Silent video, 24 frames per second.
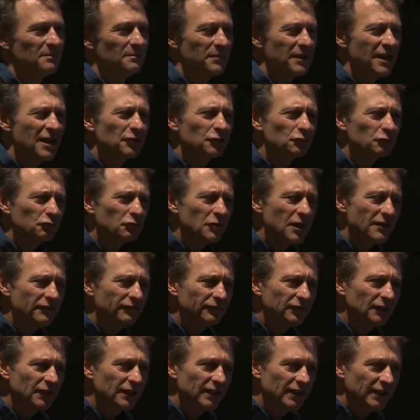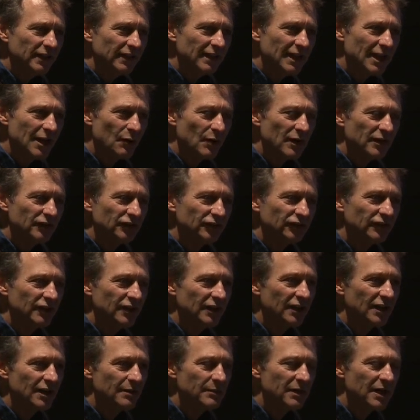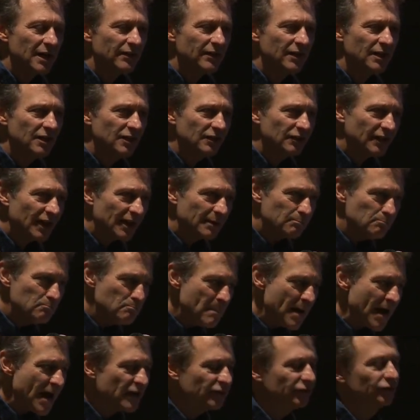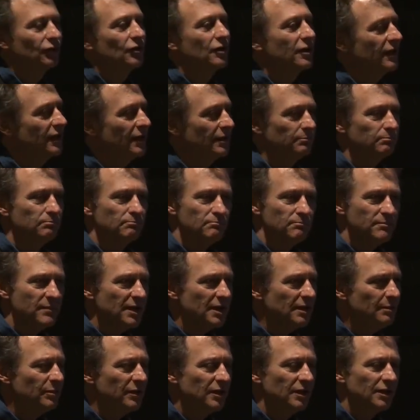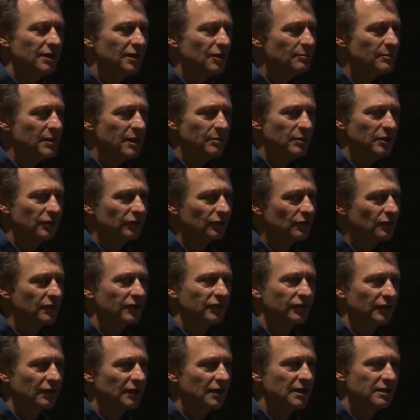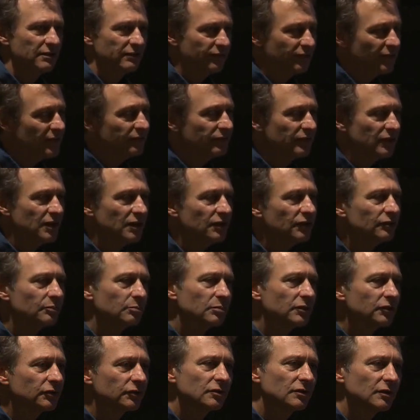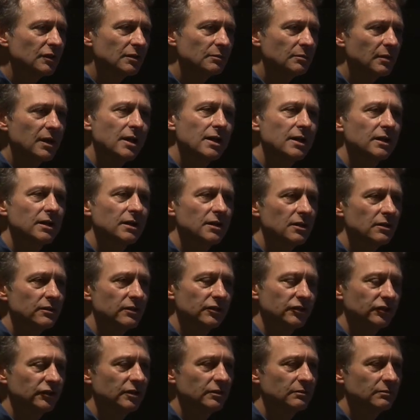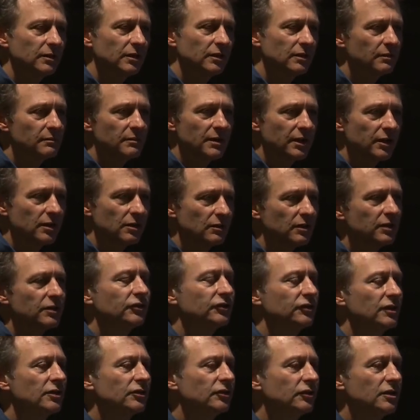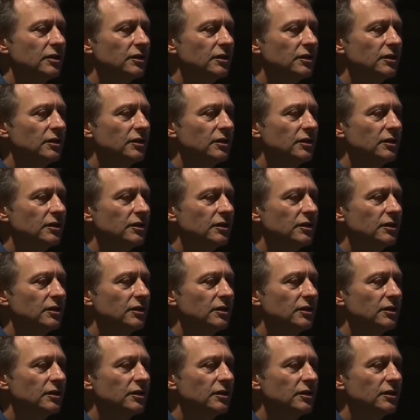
But that's roughly how I see it. I mean, I think he's like mastered it maybe, you know, maybe as early as the late 50s, but certainly by, you know, by the early 60s.